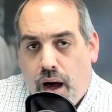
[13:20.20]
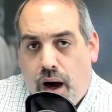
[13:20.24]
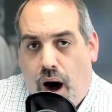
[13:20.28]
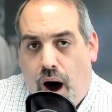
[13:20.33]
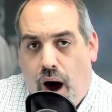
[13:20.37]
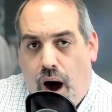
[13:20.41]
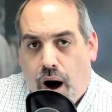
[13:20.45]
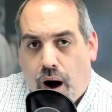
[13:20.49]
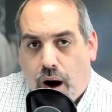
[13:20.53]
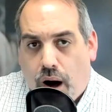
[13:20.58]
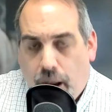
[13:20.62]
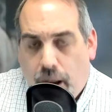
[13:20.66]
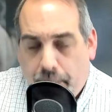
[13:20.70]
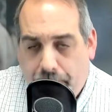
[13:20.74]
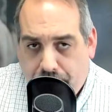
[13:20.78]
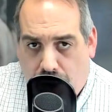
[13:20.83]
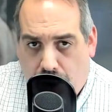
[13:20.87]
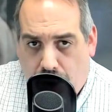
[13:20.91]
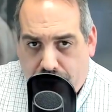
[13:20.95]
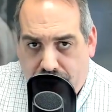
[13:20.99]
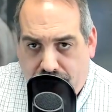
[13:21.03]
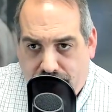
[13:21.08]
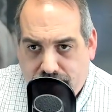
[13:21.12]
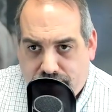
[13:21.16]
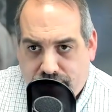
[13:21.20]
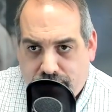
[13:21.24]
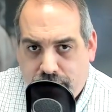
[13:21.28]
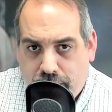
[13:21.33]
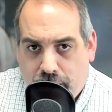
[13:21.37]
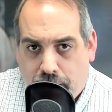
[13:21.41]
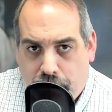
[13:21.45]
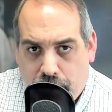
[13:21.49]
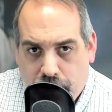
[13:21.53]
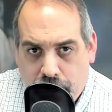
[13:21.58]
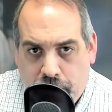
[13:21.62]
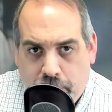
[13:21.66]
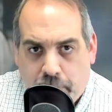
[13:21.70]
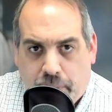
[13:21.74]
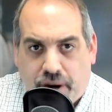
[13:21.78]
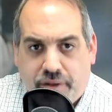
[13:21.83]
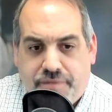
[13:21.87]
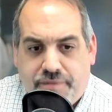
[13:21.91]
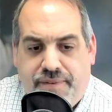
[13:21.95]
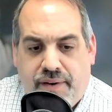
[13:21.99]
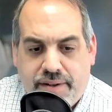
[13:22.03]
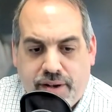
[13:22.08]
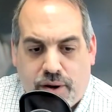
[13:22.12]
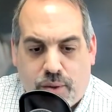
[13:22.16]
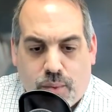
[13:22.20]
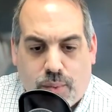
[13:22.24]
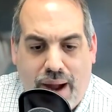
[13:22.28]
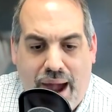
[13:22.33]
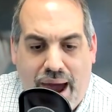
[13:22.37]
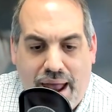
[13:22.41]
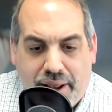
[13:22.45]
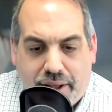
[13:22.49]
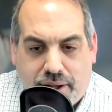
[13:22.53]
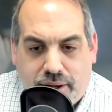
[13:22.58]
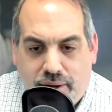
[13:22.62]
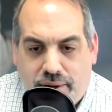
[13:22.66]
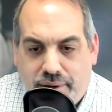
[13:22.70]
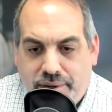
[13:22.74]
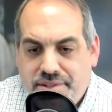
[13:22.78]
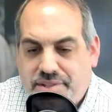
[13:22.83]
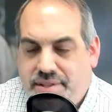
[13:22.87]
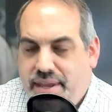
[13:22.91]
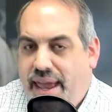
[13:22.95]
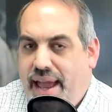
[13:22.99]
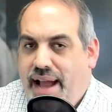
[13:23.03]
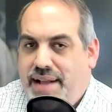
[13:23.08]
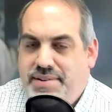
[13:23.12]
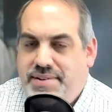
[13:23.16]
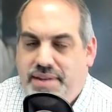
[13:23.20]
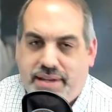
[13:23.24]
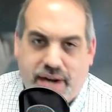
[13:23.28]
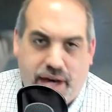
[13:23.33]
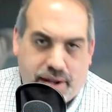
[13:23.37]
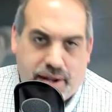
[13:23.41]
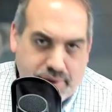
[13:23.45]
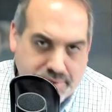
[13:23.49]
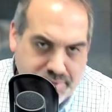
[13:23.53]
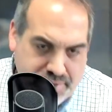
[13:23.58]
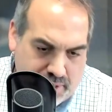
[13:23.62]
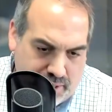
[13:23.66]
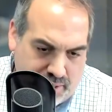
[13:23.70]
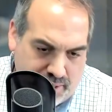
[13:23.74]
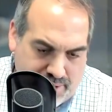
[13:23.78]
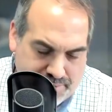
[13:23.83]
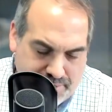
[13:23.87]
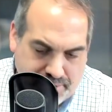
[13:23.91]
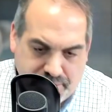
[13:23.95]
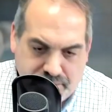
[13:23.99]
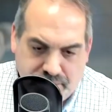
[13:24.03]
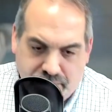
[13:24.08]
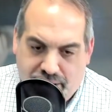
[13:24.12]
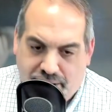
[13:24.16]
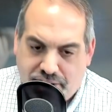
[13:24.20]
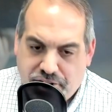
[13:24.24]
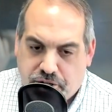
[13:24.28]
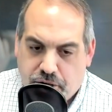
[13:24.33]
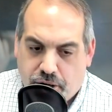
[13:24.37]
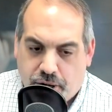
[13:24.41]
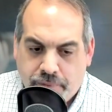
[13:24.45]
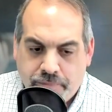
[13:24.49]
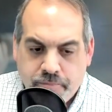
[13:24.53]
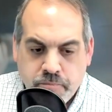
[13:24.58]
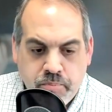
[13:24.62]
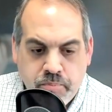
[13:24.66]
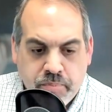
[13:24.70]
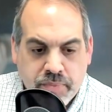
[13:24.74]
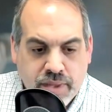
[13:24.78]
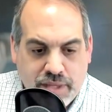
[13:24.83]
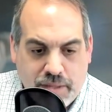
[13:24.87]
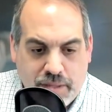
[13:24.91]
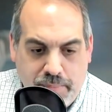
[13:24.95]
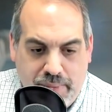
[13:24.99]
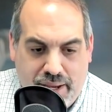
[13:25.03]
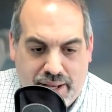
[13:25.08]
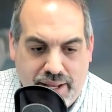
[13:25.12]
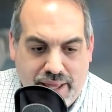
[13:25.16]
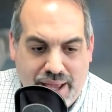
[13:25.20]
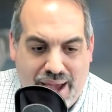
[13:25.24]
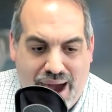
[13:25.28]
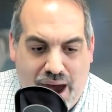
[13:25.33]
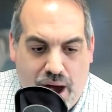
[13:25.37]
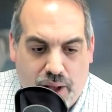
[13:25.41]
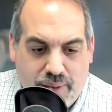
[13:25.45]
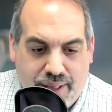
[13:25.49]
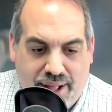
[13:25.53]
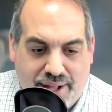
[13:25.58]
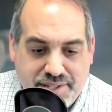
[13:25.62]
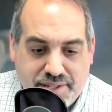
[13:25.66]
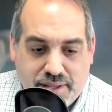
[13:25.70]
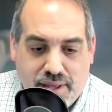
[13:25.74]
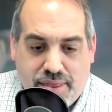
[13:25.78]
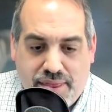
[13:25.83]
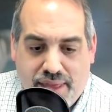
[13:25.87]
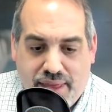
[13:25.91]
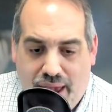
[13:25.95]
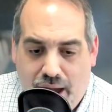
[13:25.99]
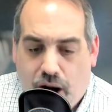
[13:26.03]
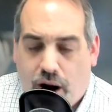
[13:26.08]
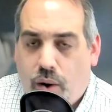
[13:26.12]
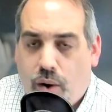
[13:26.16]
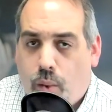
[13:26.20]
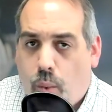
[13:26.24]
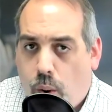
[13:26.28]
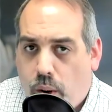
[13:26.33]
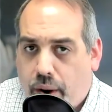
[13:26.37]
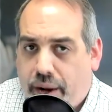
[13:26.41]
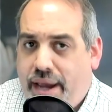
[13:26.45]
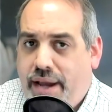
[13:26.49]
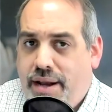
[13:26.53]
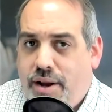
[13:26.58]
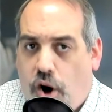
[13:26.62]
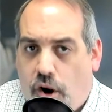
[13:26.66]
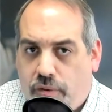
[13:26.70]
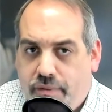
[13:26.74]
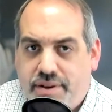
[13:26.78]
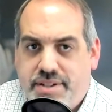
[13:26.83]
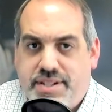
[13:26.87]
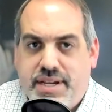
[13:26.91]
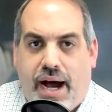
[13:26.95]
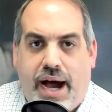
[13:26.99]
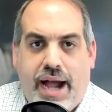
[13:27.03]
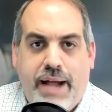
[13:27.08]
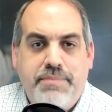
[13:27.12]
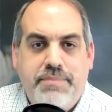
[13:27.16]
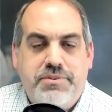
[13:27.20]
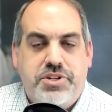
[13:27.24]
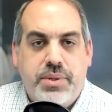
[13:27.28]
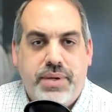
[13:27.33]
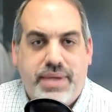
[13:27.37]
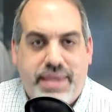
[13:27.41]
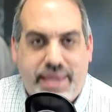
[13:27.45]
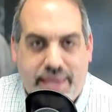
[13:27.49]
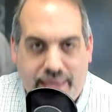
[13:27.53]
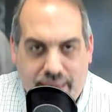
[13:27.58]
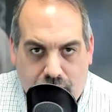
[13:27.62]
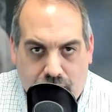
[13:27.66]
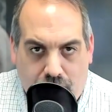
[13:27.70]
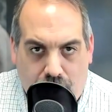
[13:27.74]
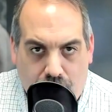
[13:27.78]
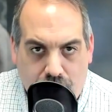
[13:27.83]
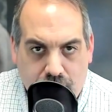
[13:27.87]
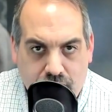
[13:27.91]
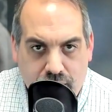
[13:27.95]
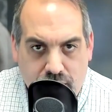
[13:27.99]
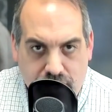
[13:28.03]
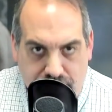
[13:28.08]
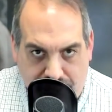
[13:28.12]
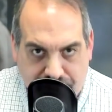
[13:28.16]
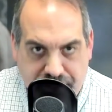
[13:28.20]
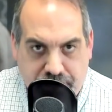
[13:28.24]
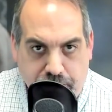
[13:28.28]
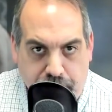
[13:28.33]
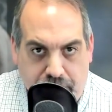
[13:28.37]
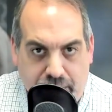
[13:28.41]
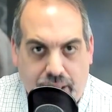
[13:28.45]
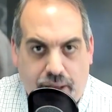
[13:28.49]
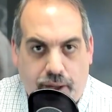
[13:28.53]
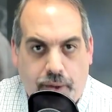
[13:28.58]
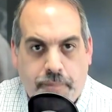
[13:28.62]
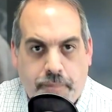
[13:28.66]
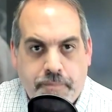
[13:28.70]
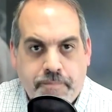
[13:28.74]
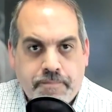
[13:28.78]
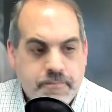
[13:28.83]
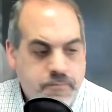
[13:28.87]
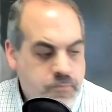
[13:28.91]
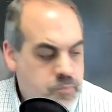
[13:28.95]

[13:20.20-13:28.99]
our opponents, the Bloomberg-funded radicals, the anti-gunners in the legislature, the media outlets, they are working overtime to kill this bill.